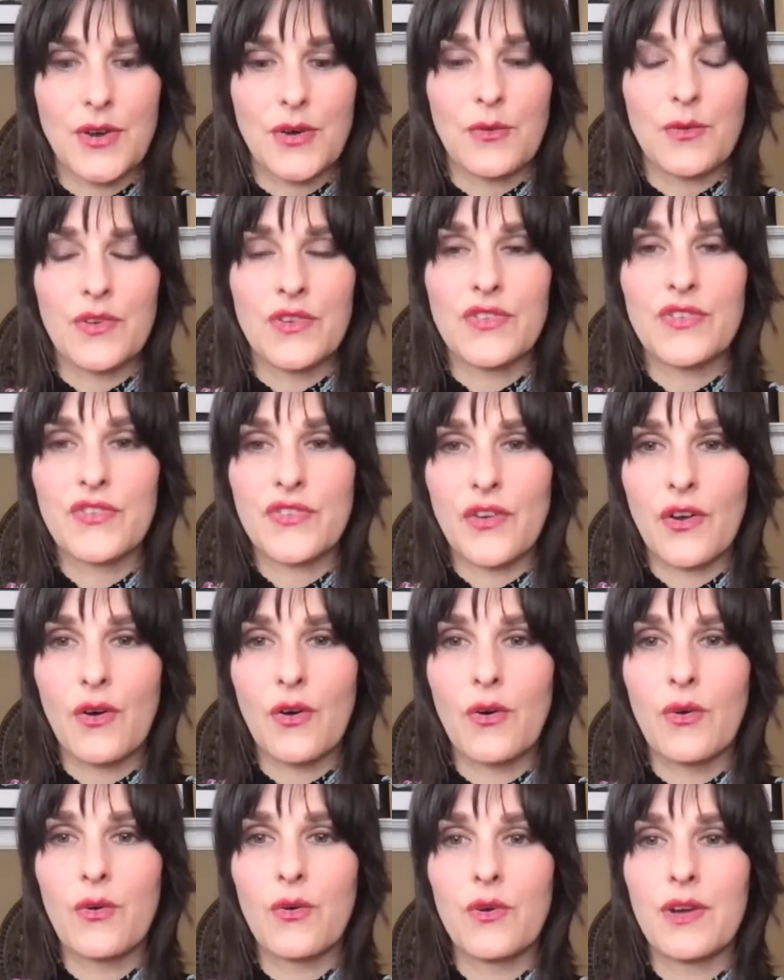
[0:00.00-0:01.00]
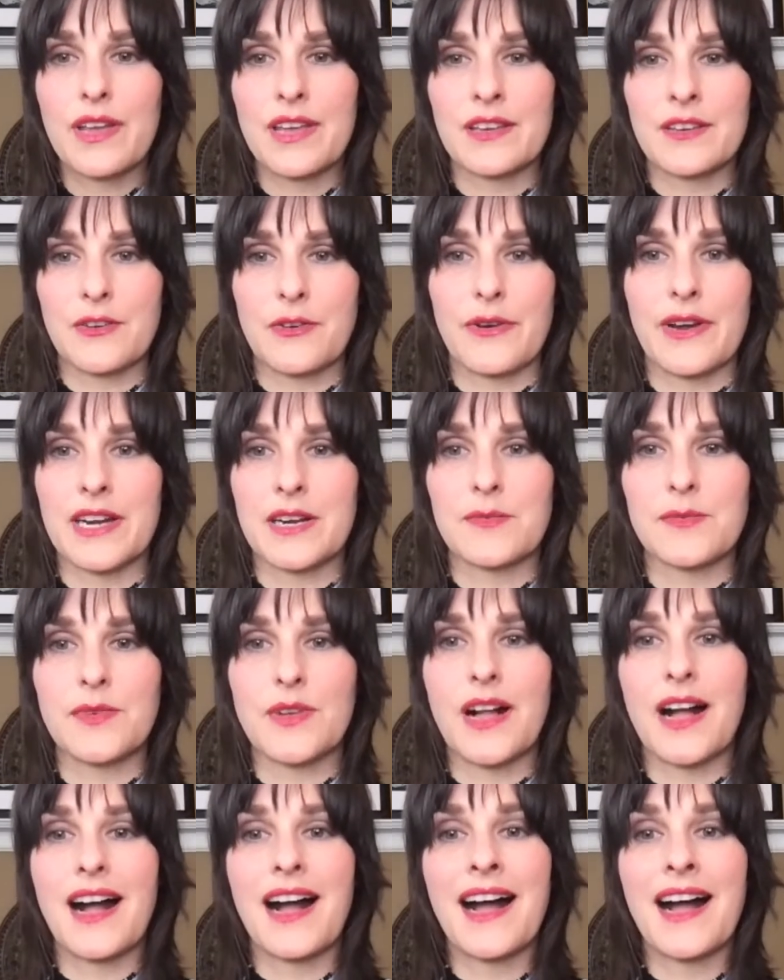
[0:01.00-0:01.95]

was so incredible.